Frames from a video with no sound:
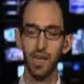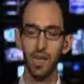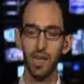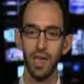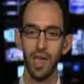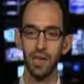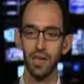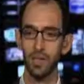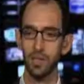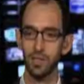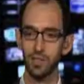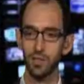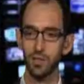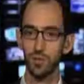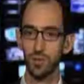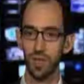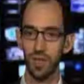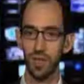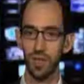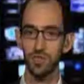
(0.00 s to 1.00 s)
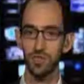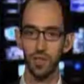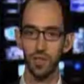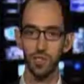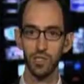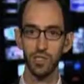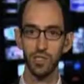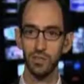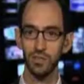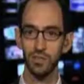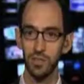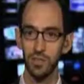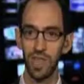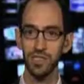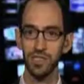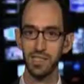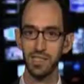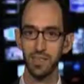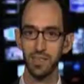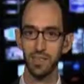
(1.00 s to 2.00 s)
and it also plays large
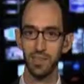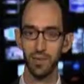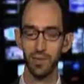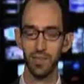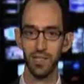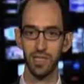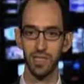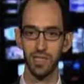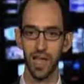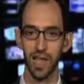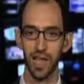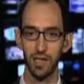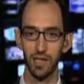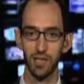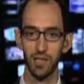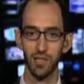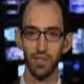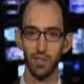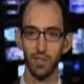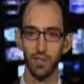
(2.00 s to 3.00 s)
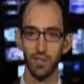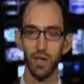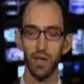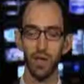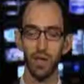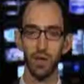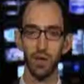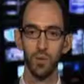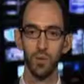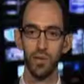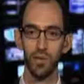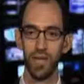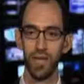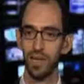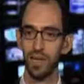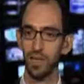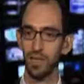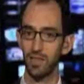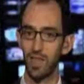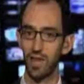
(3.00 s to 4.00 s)
domestically with the Saudis, who we're
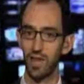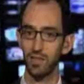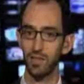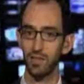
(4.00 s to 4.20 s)
getting a lot of